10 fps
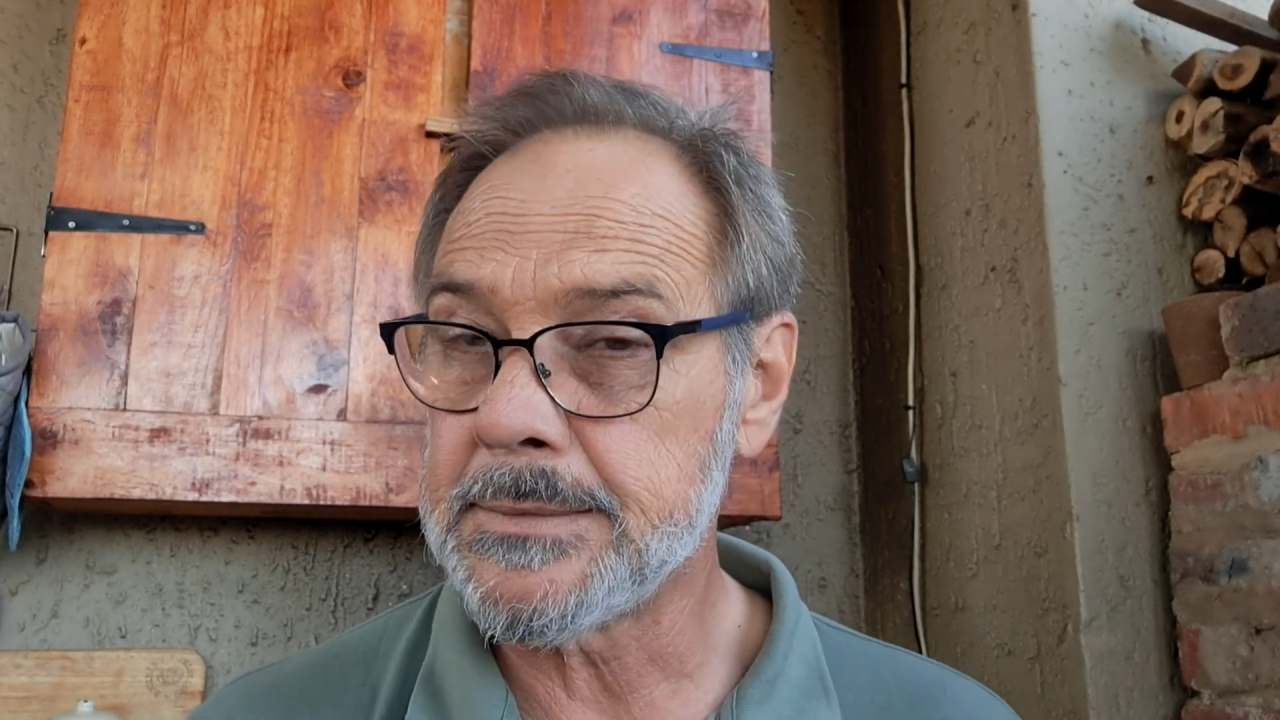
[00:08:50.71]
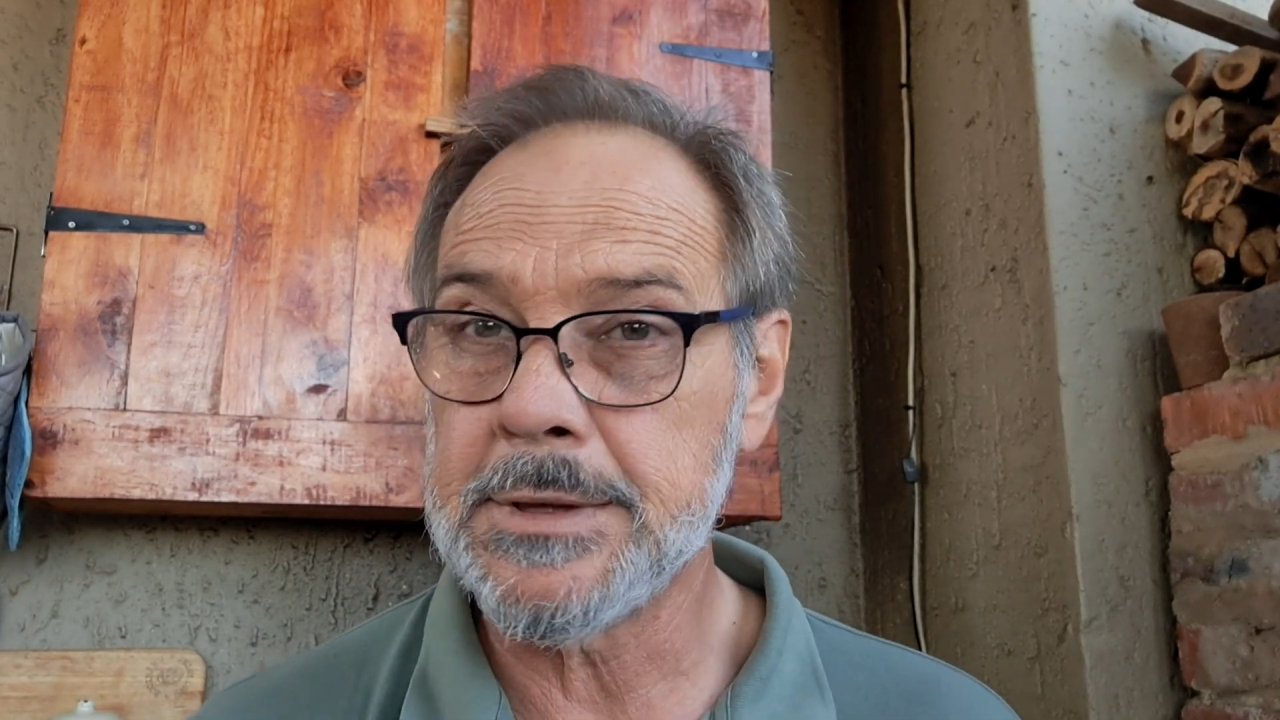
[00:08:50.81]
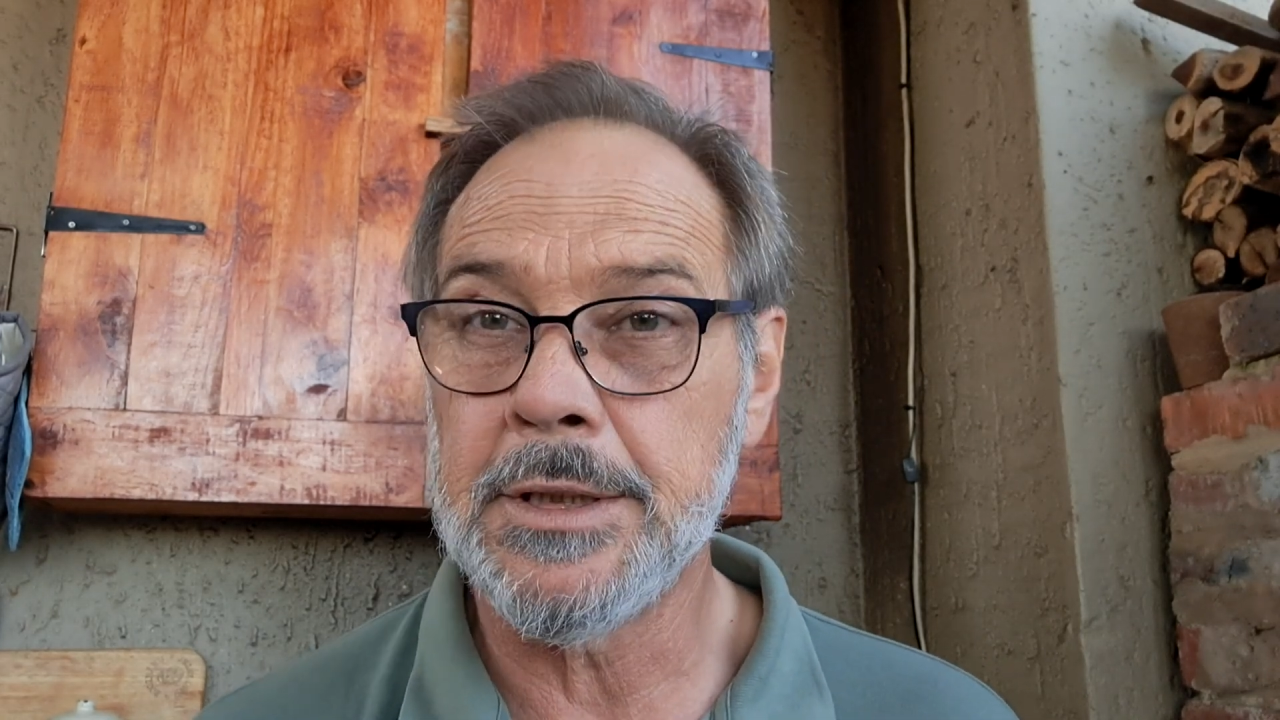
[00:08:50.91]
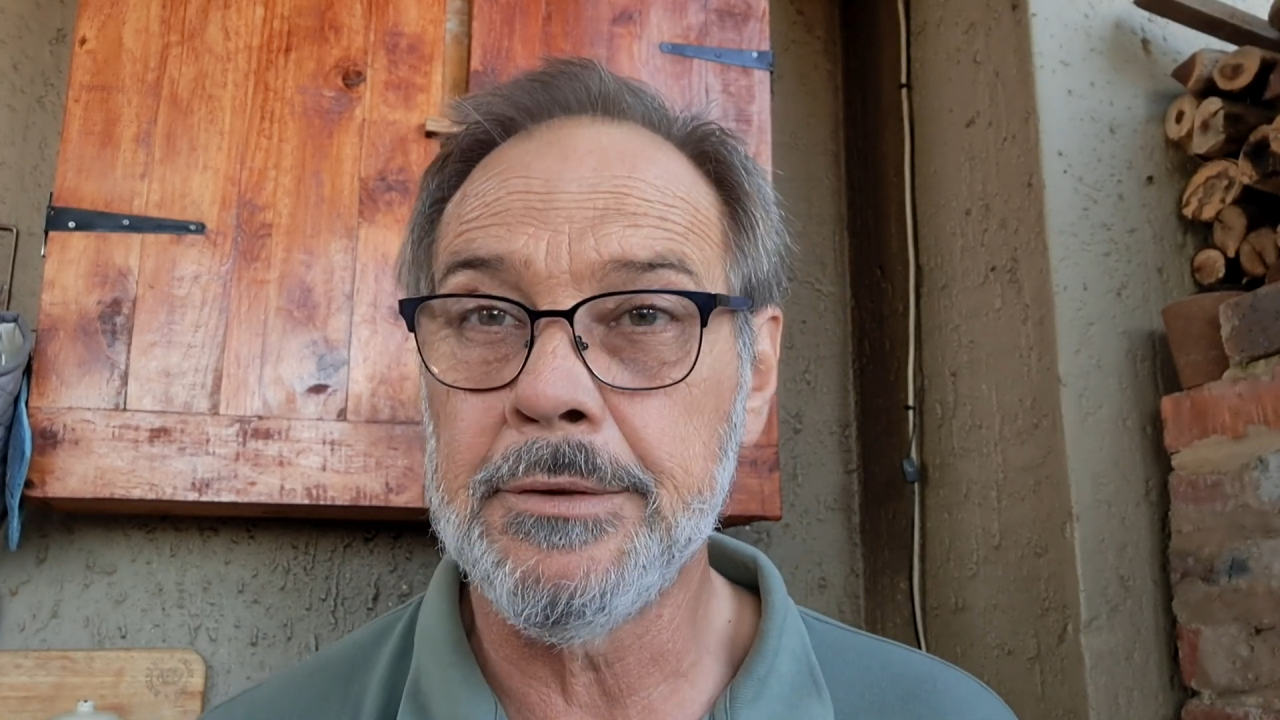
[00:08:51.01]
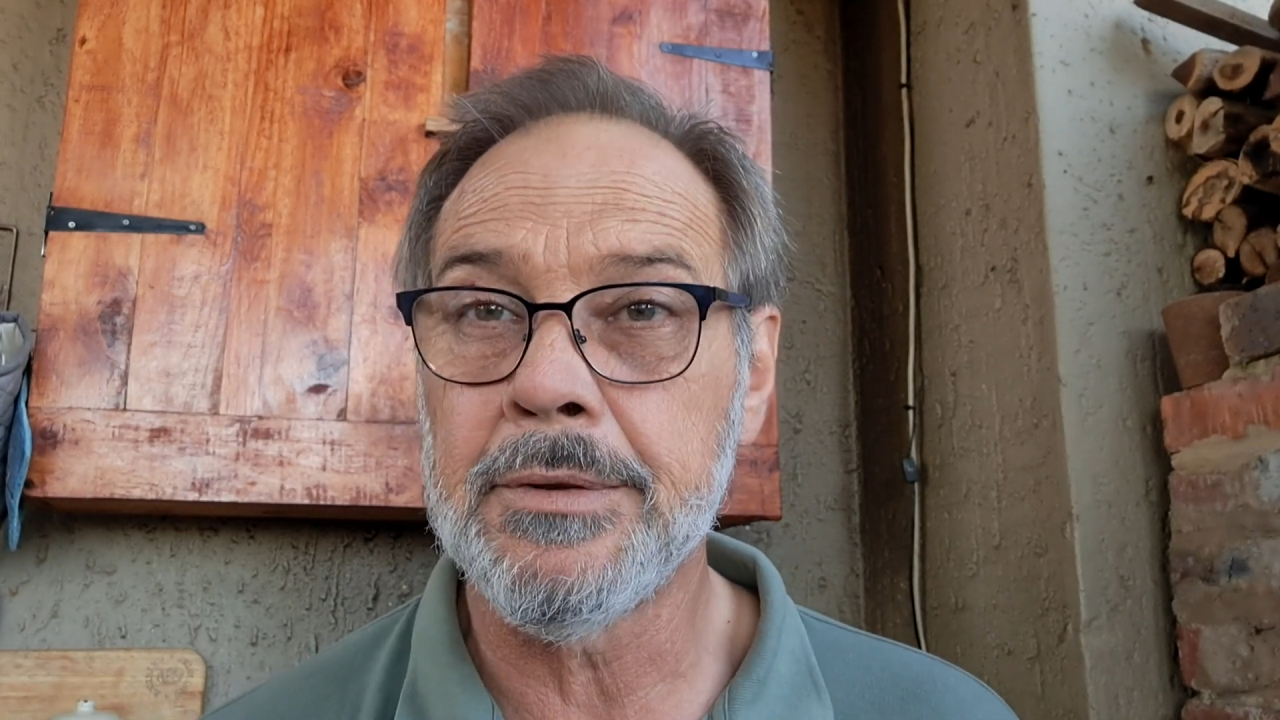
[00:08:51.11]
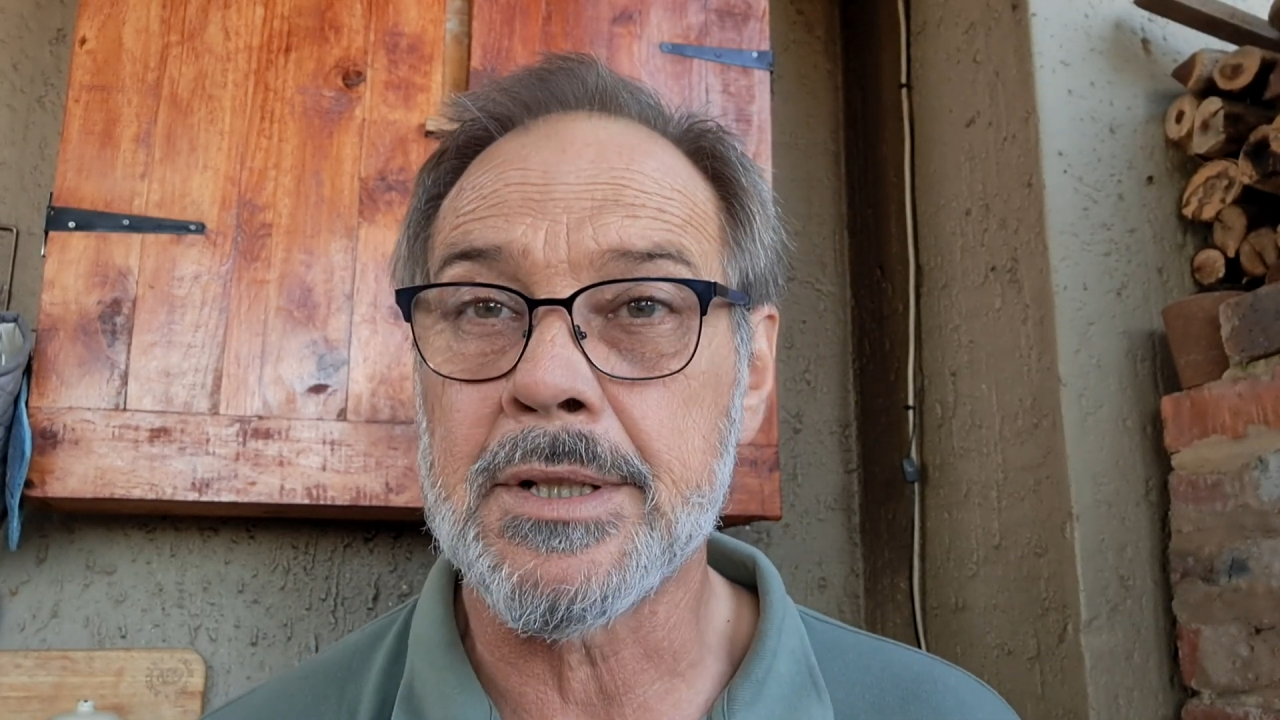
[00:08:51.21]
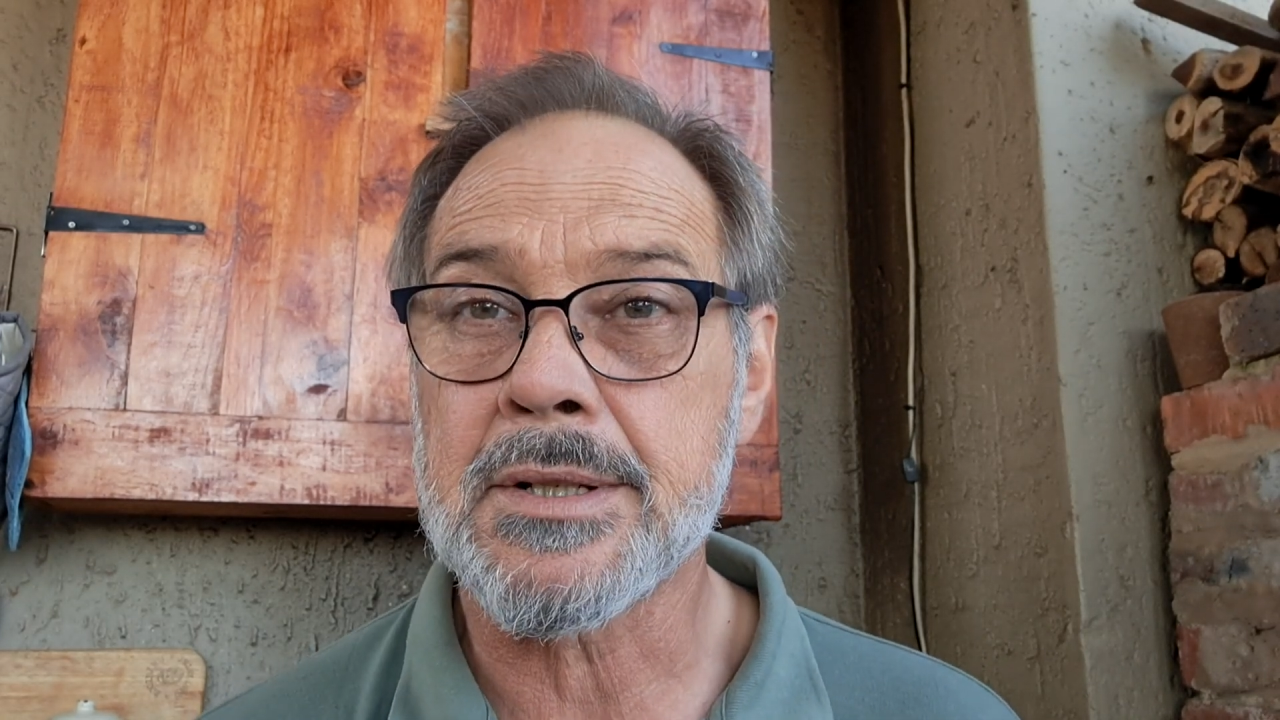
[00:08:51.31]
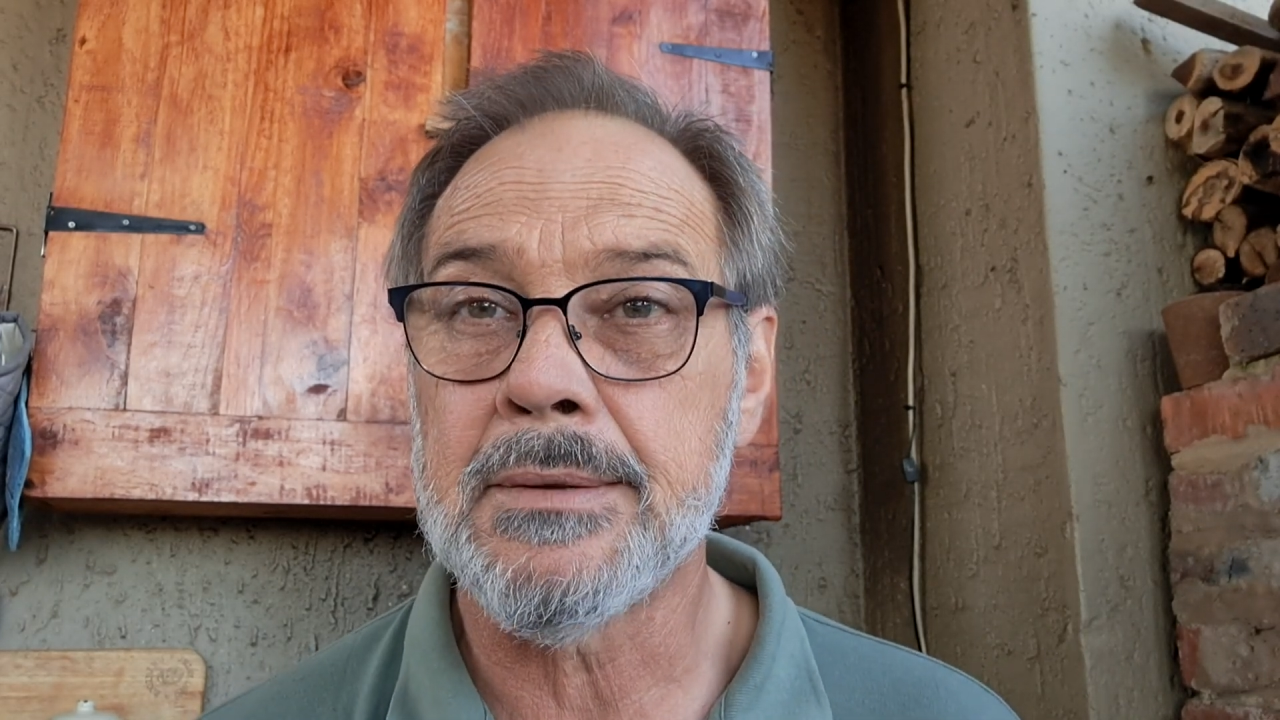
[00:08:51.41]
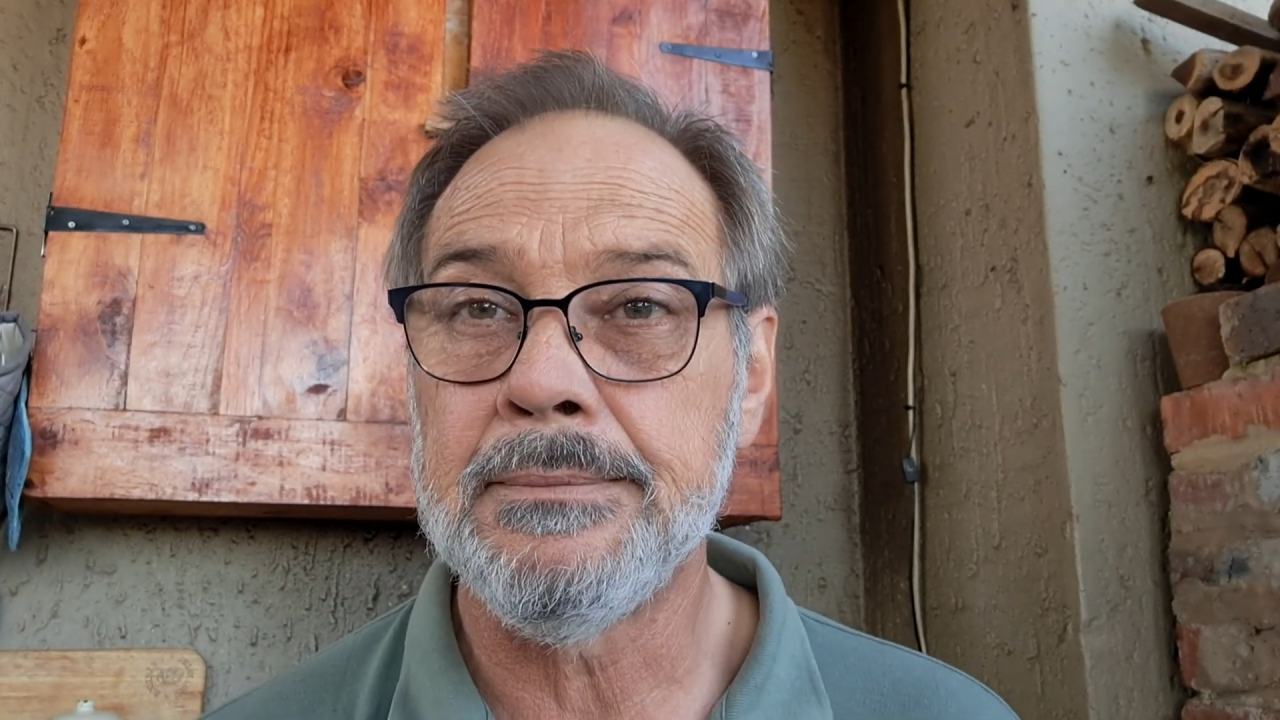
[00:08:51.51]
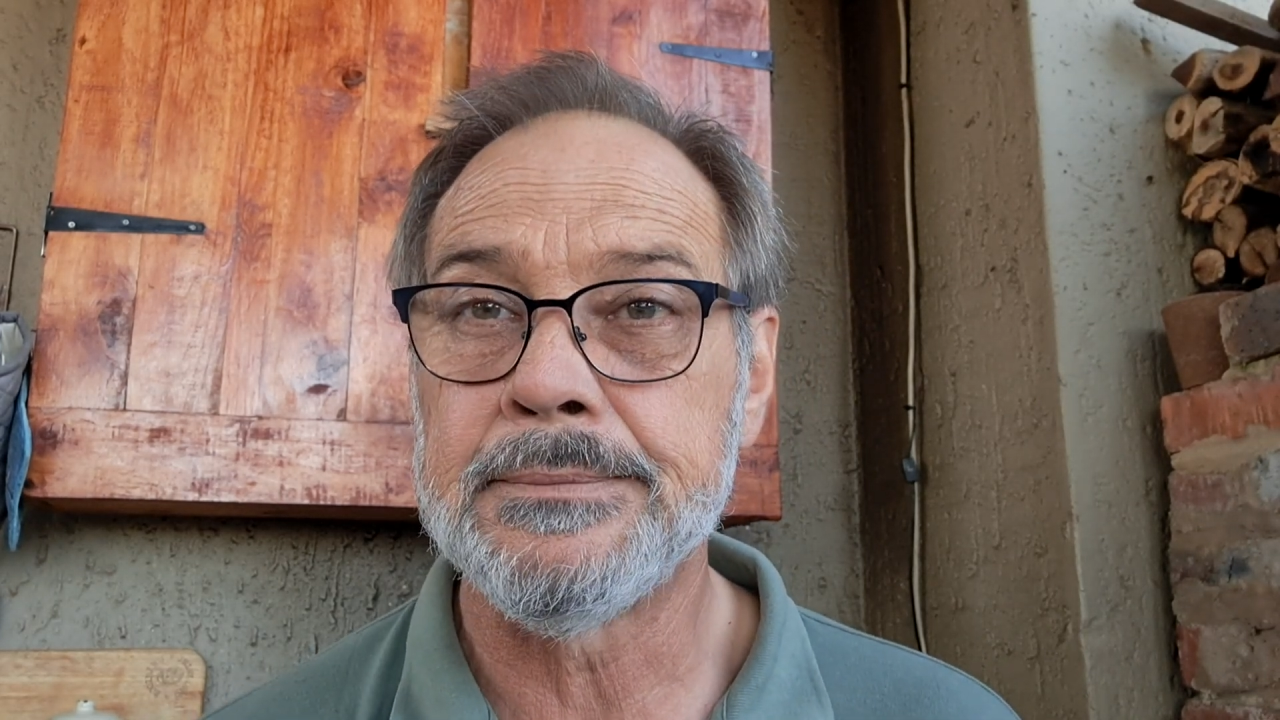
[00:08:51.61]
roofless?